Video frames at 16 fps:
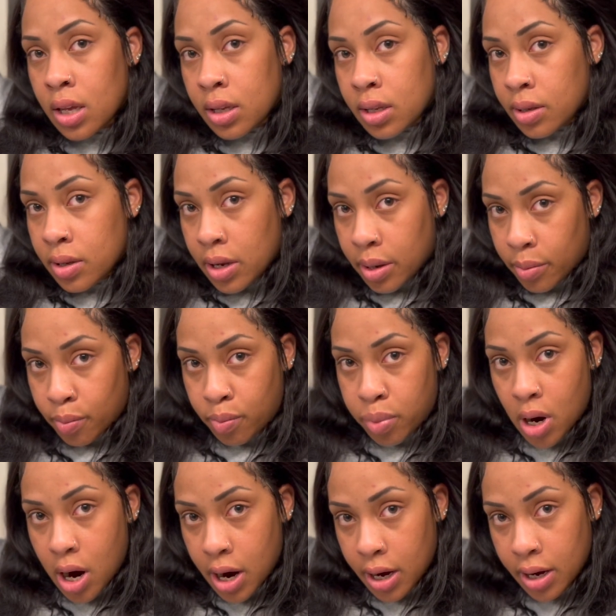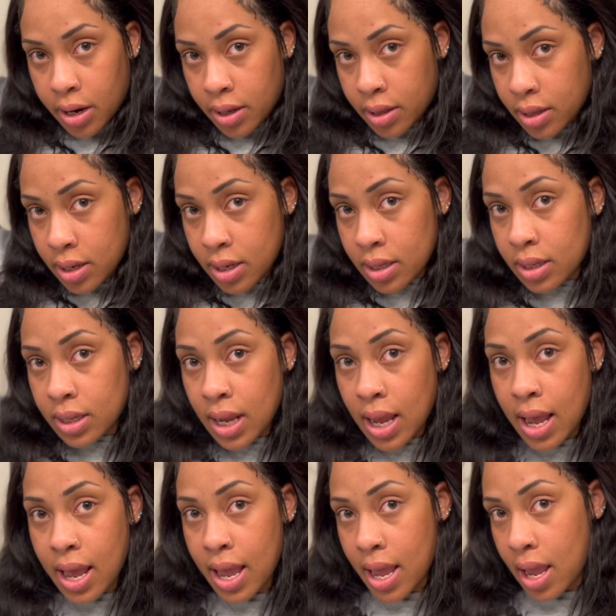You can part it on this
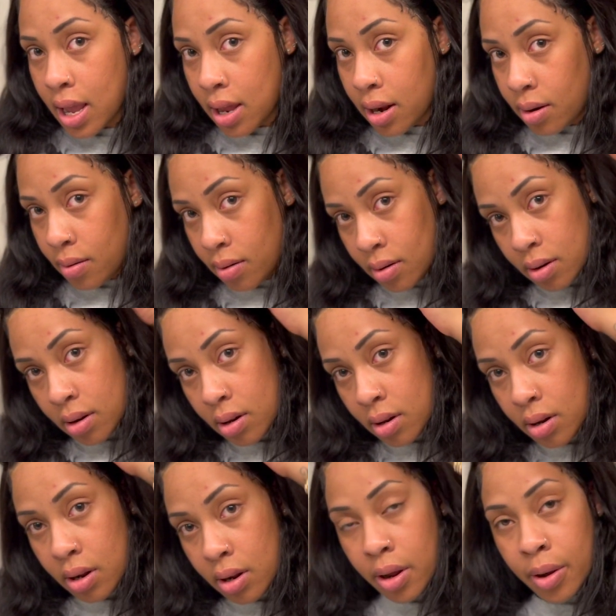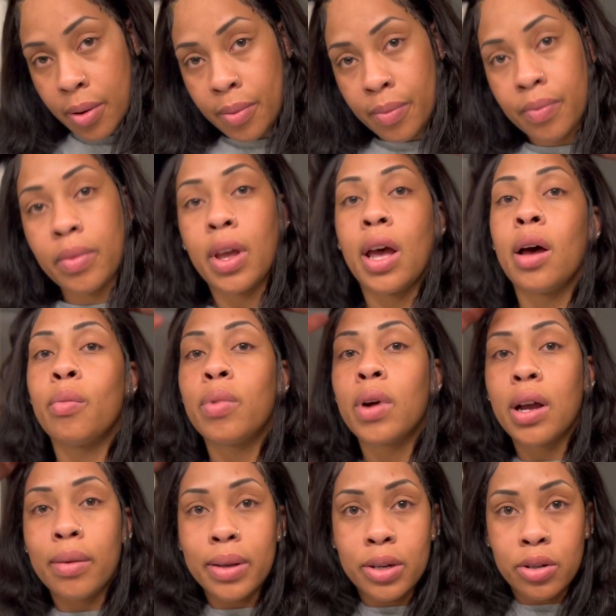side. You know, I'll
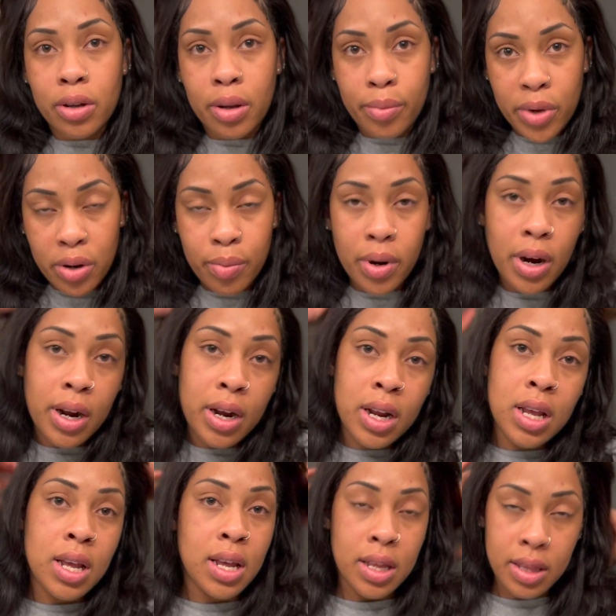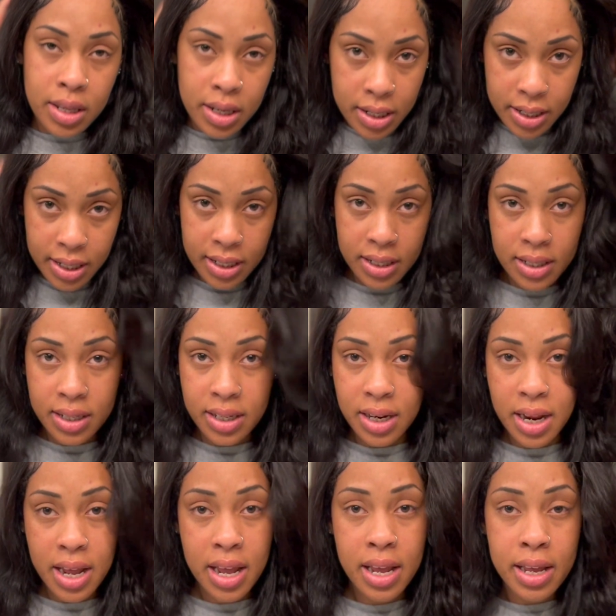probably do a middle part. The
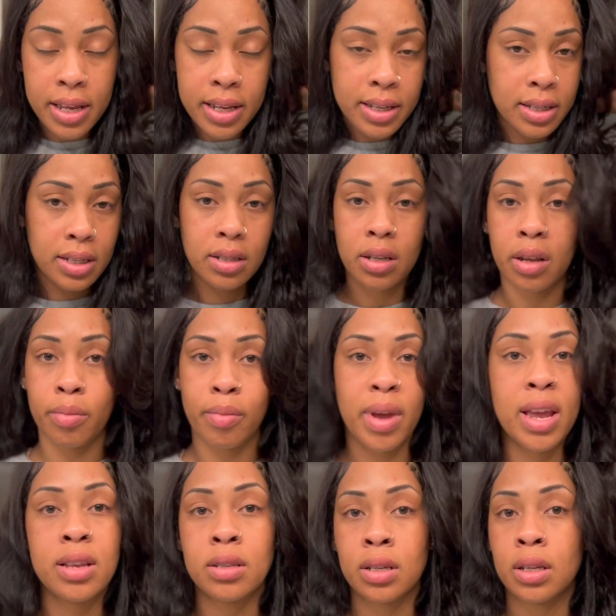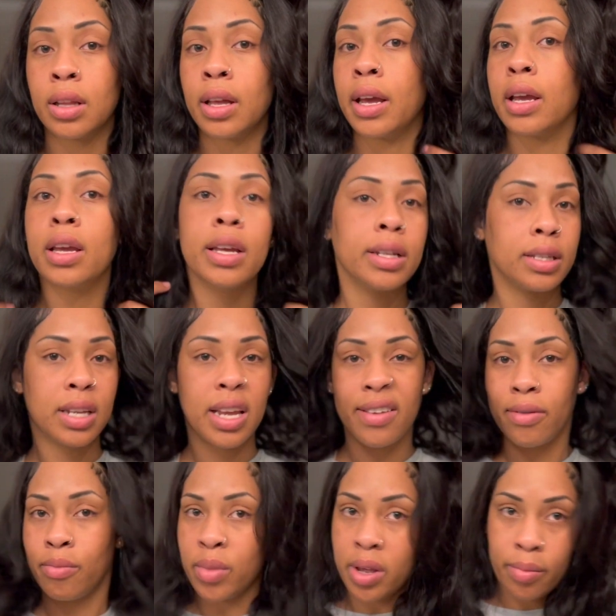density is amazing. Like, it's
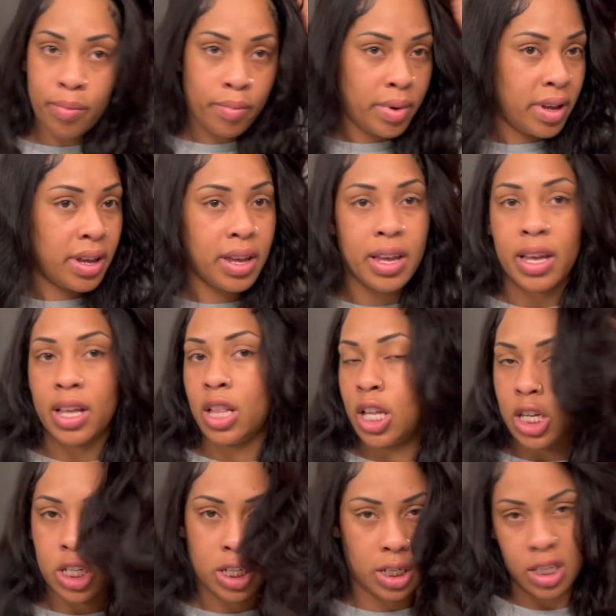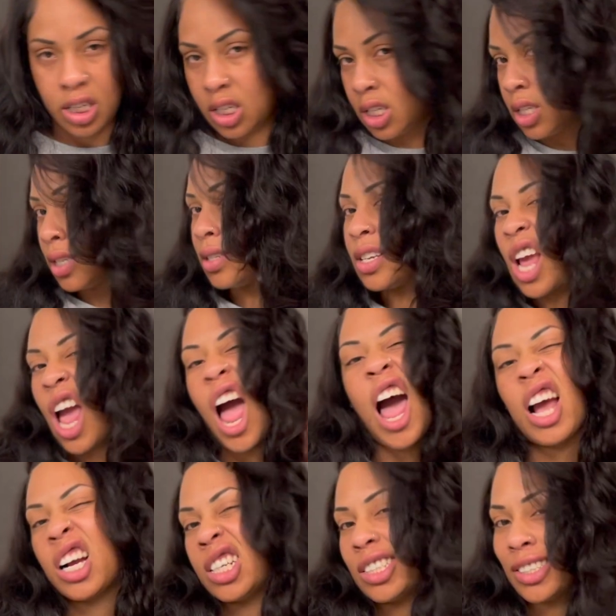giving me big, luscious,
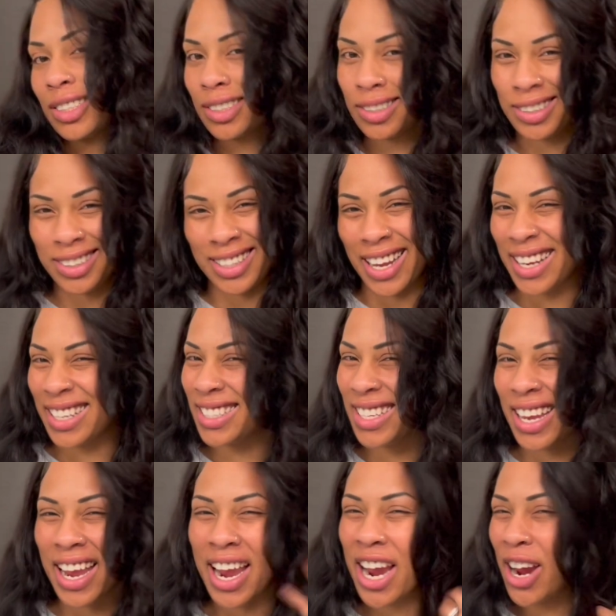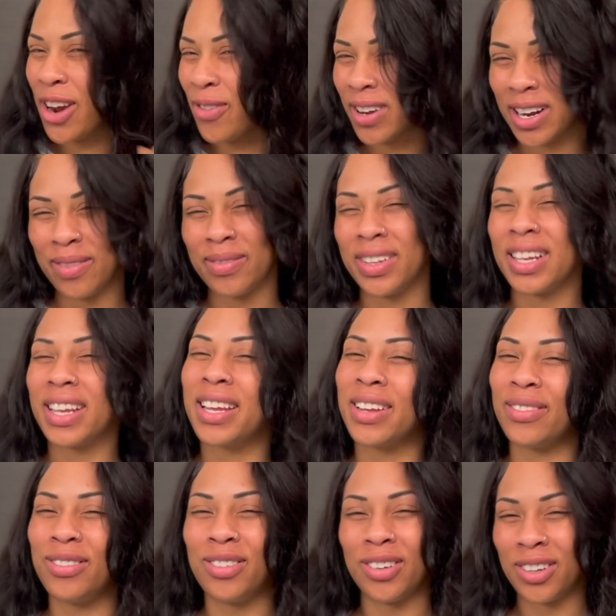sexy hair, what I'm
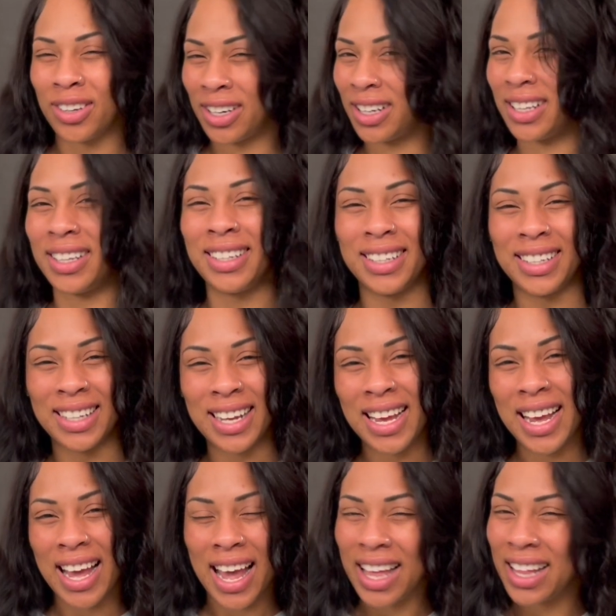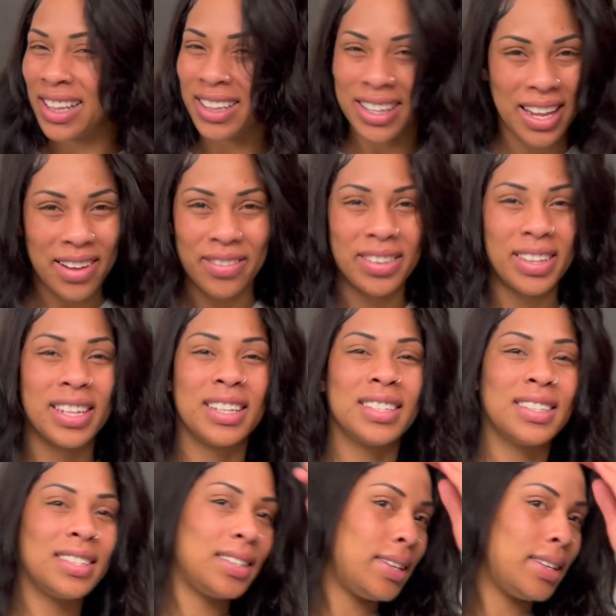looking for. I love this.